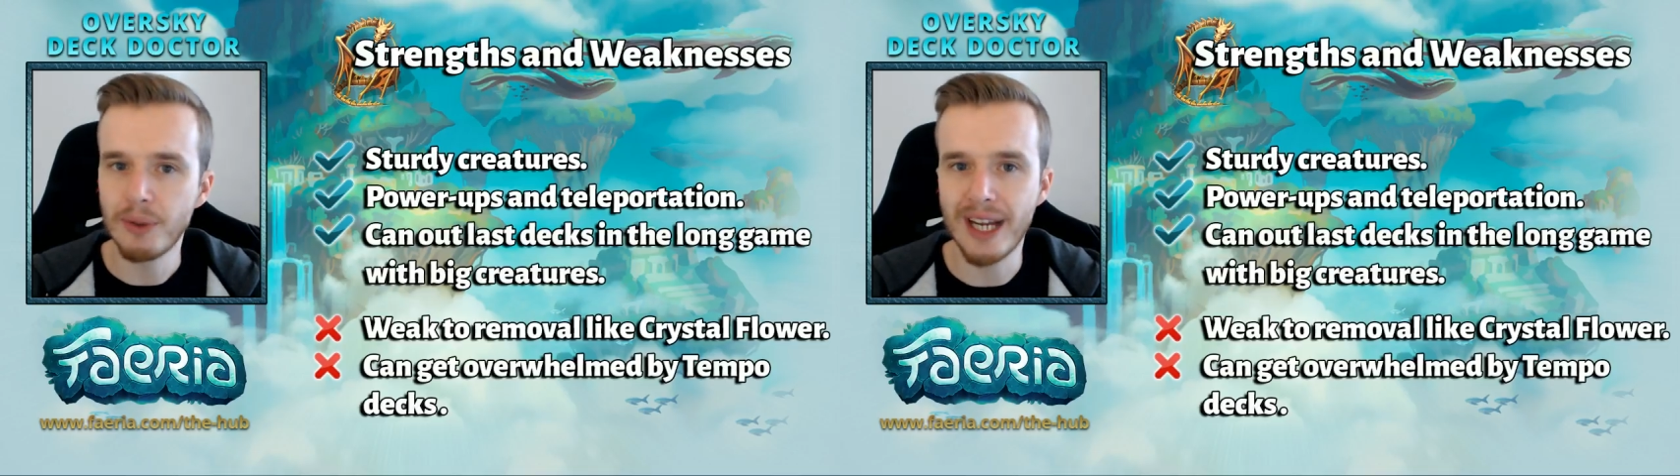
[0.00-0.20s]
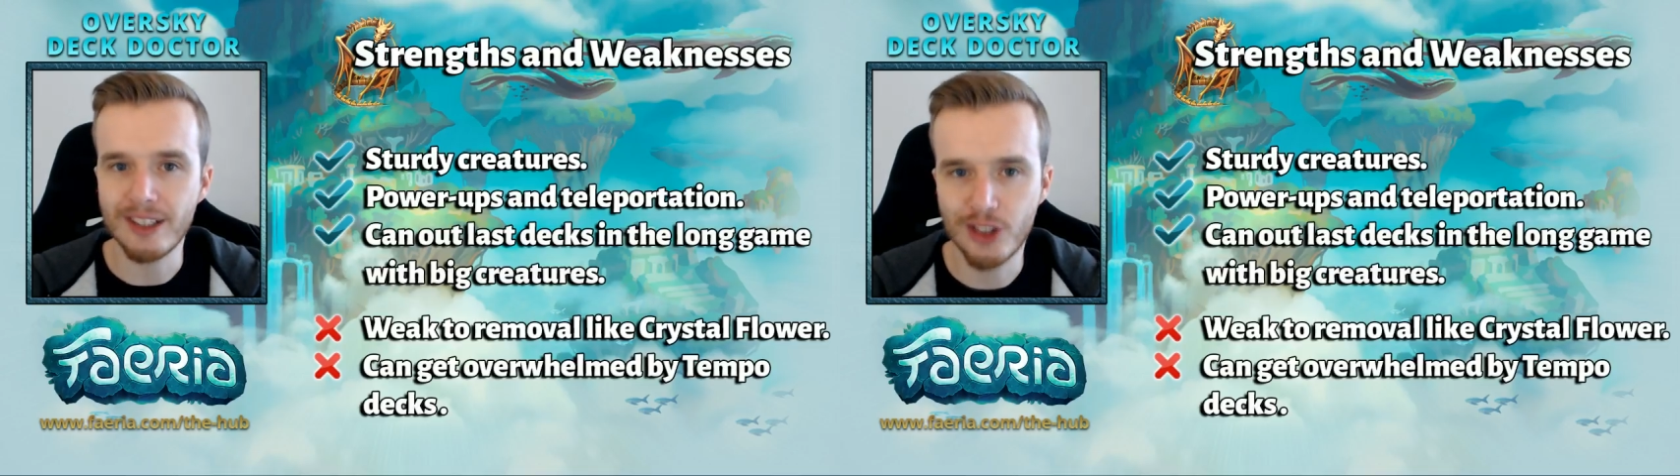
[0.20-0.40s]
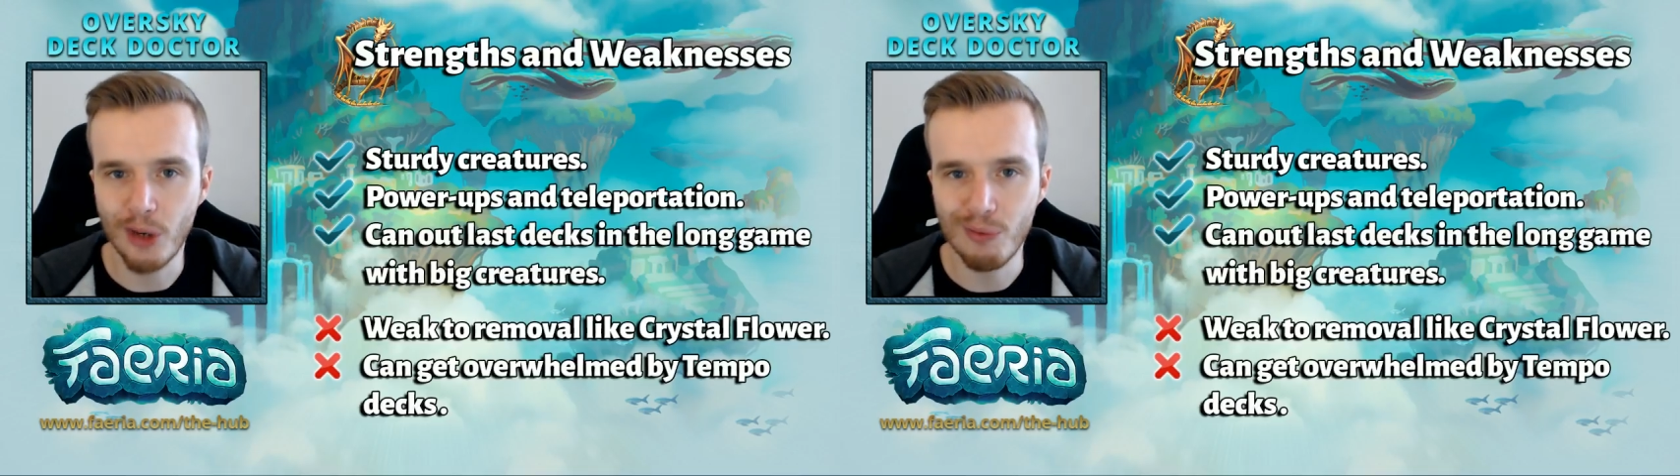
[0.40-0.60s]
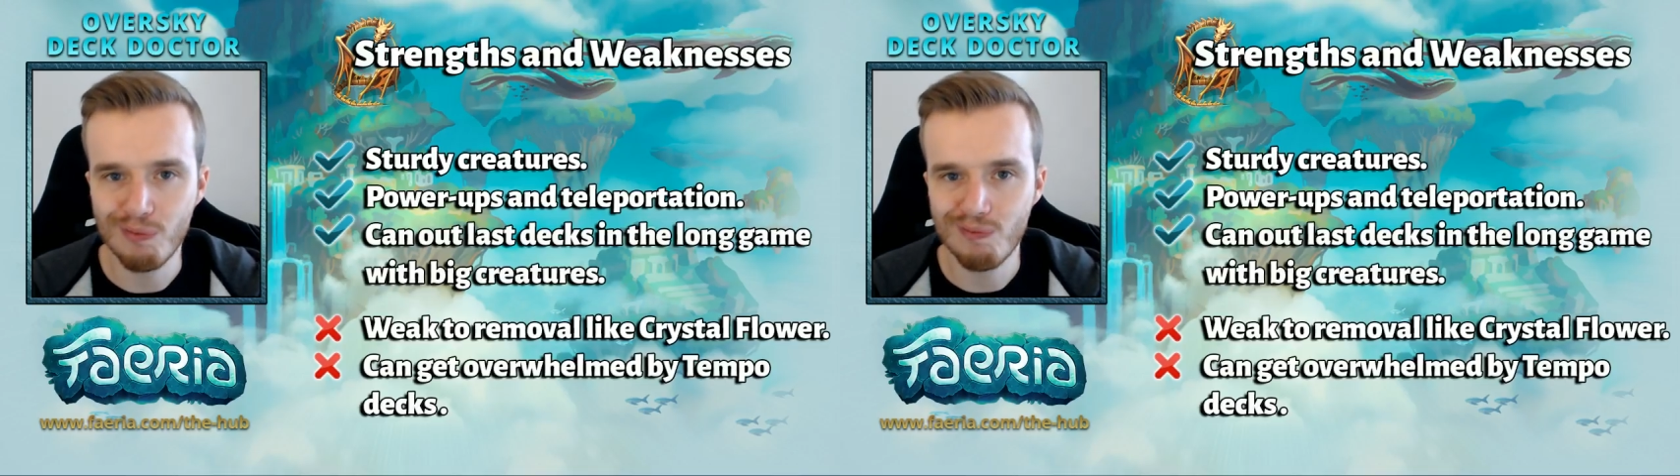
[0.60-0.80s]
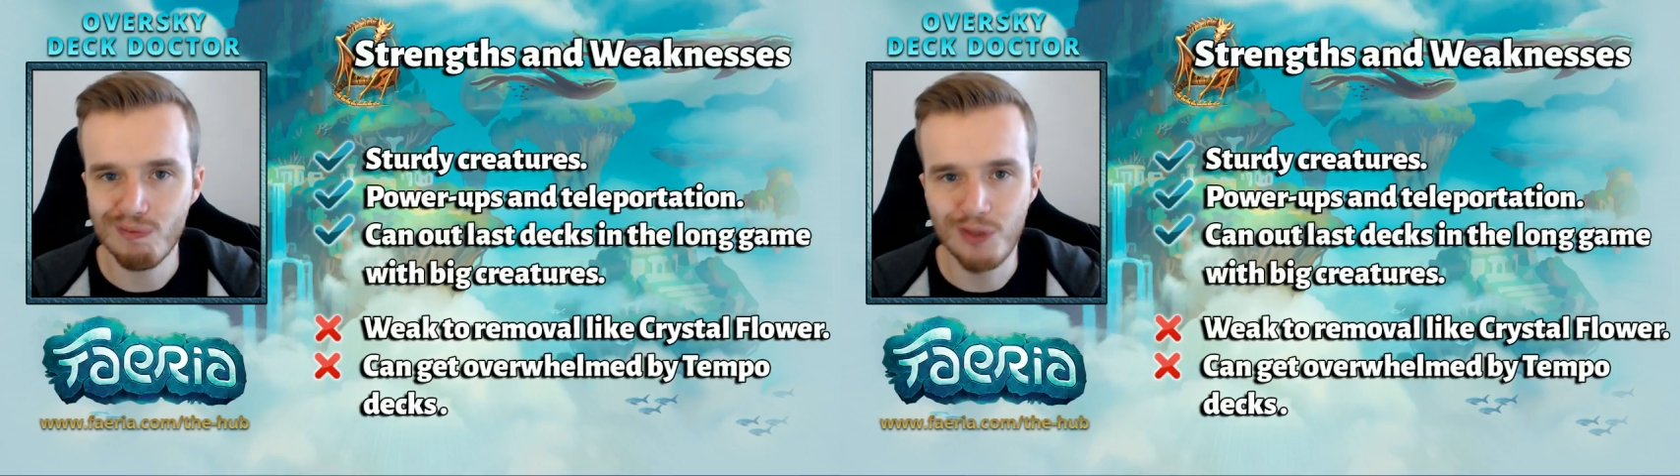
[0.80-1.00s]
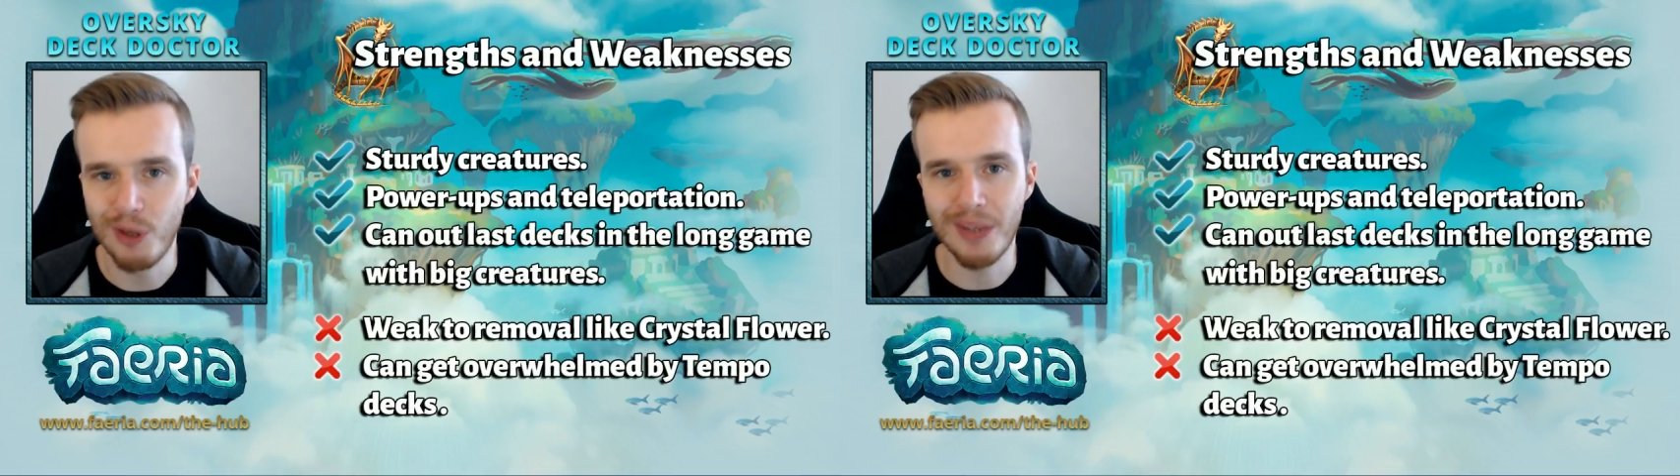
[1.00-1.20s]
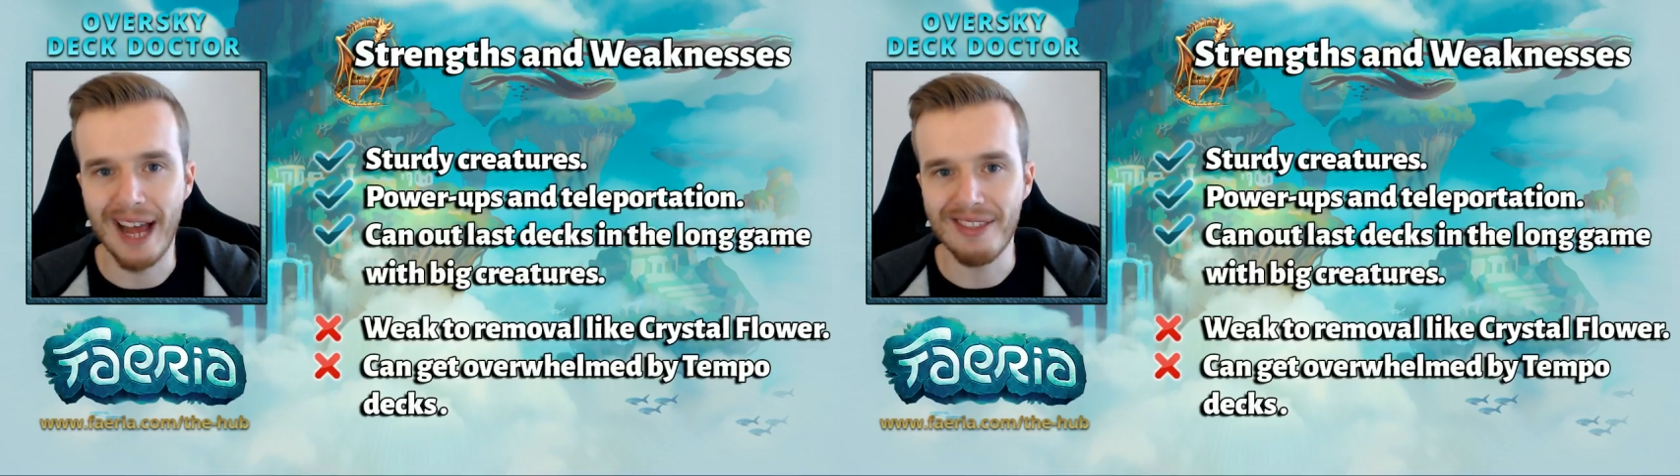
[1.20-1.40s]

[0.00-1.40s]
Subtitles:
decks don't do that.